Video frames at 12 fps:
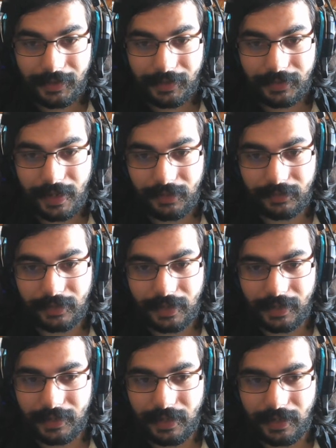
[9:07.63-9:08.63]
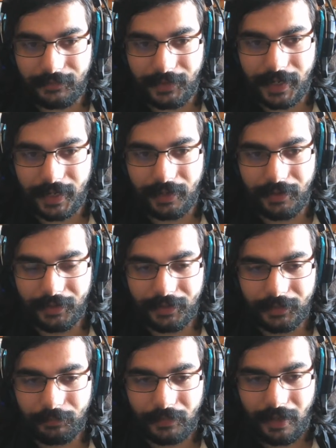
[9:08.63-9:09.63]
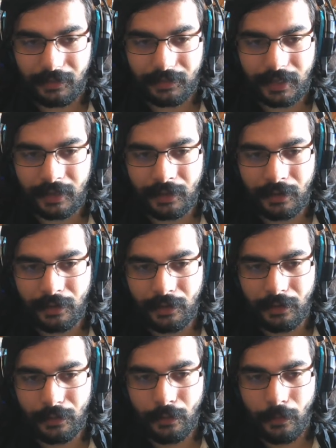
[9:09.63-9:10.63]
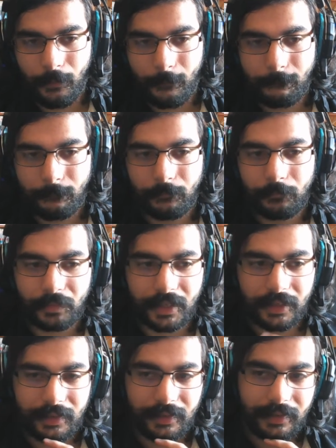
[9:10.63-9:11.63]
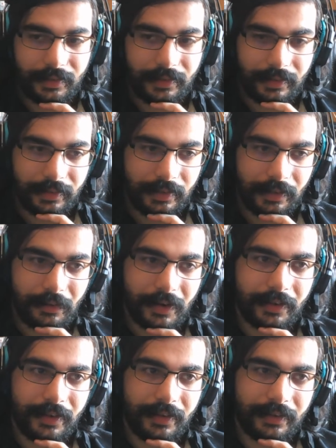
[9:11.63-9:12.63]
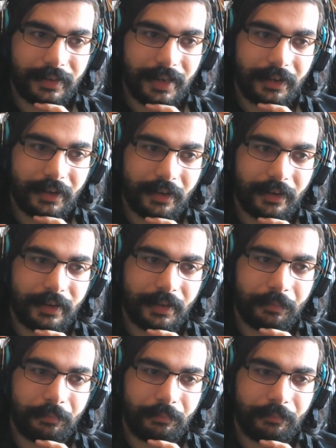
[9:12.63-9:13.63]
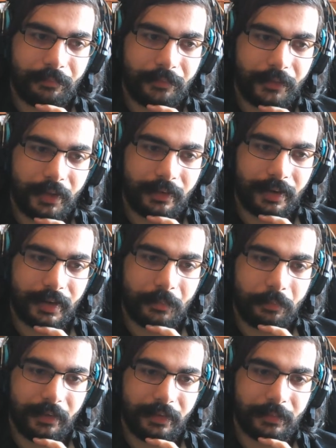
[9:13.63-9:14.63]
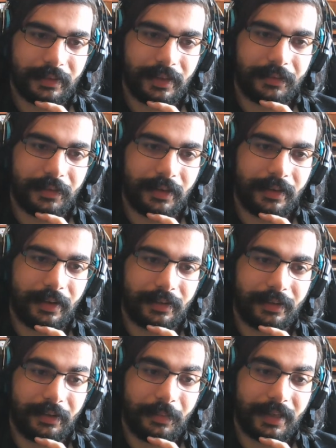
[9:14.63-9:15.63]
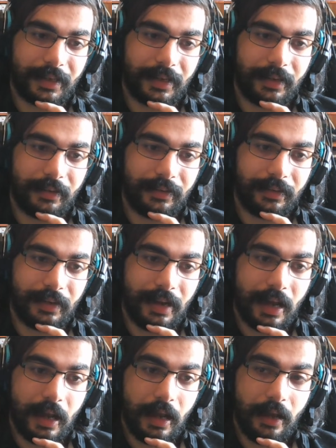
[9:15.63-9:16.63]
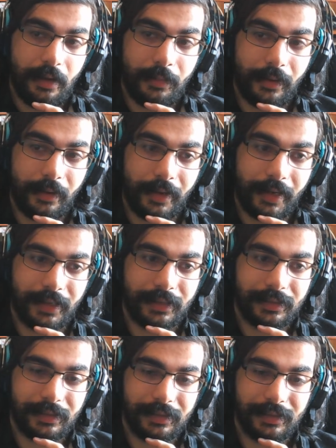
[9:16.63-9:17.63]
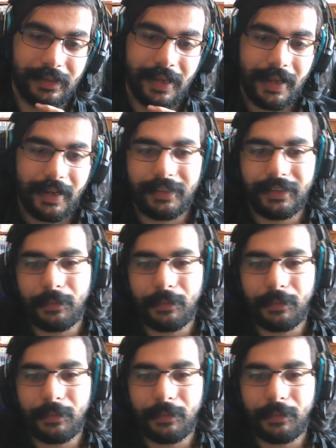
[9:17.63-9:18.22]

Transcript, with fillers: Things are not looking good, although... The question is, can Shigaraki, Shigaraki prove himself to the doctor? Because, uh, oh boy, he's